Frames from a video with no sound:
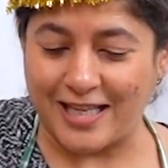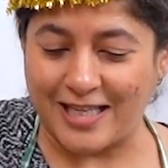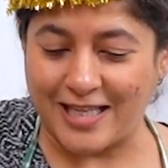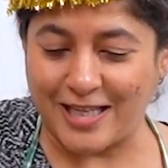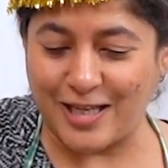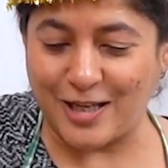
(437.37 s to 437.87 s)

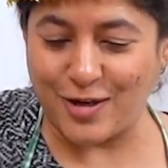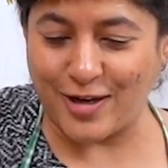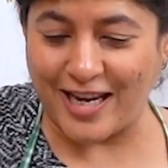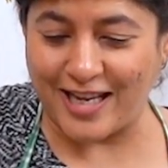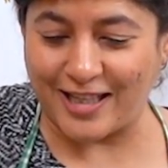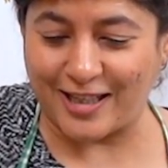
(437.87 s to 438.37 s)
The
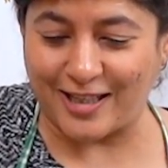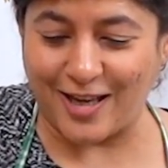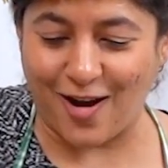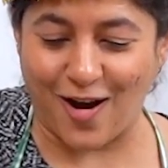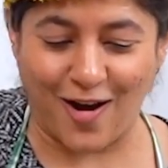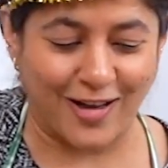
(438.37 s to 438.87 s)
cookie
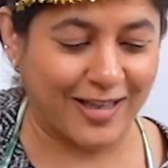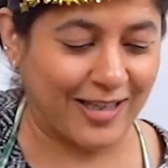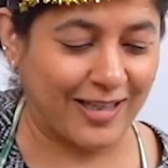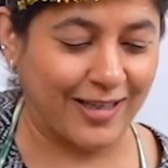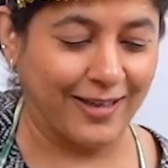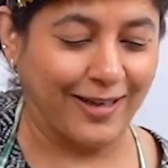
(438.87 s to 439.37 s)

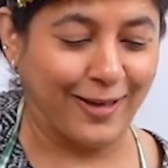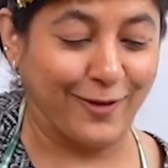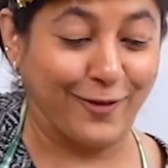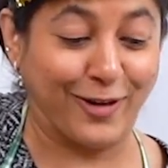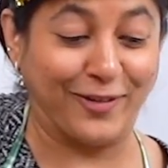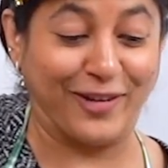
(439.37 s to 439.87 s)
sauce.
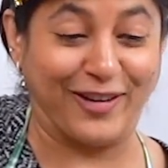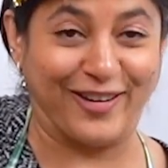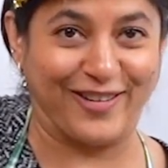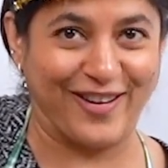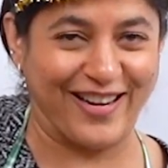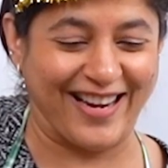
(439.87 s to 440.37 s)
What are we going
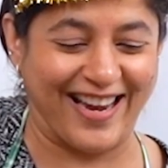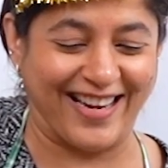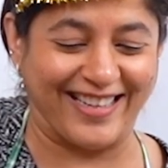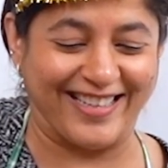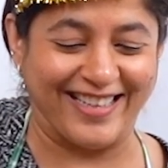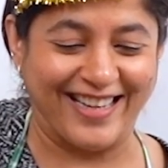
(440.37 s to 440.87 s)
to call
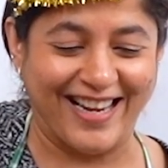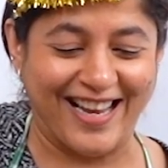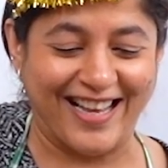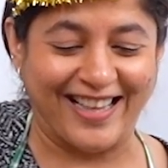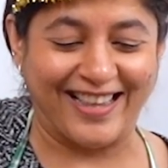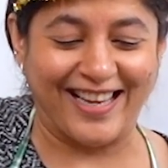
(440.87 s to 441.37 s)
it?
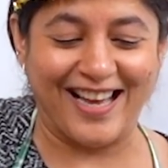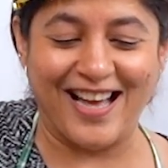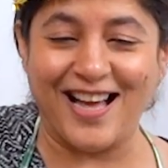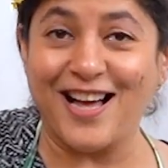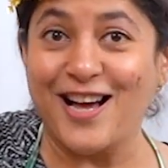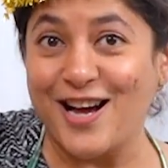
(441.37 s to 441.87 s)

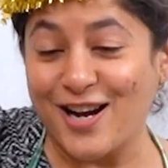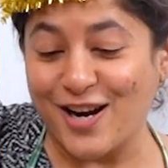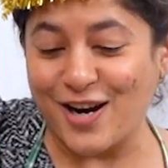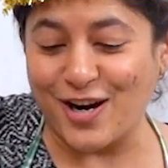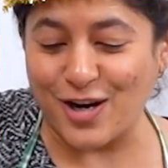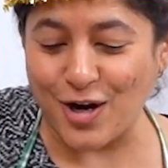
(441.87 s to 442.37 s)
The
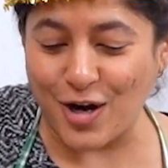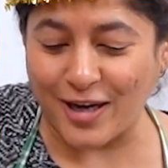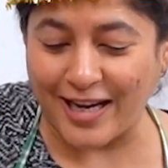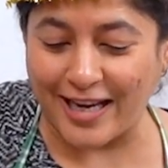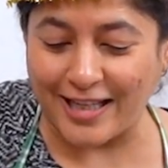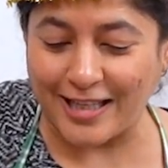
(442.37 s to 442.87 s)

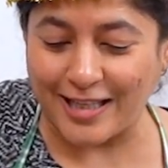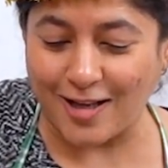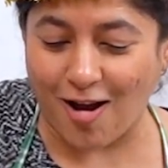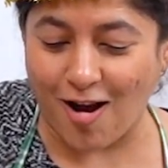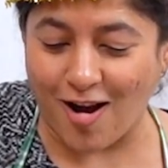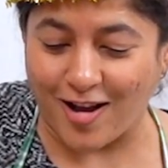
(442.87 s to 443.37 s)
cookie
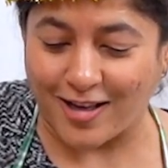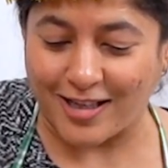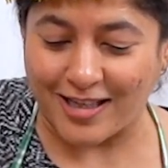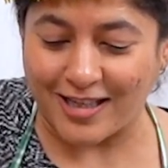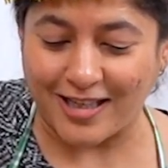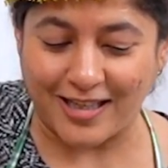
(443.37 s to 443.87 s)

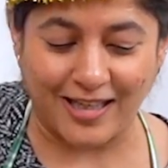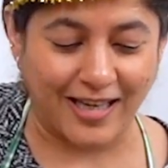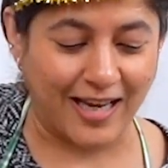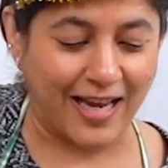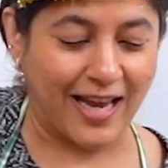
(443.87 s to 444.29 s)
sauce.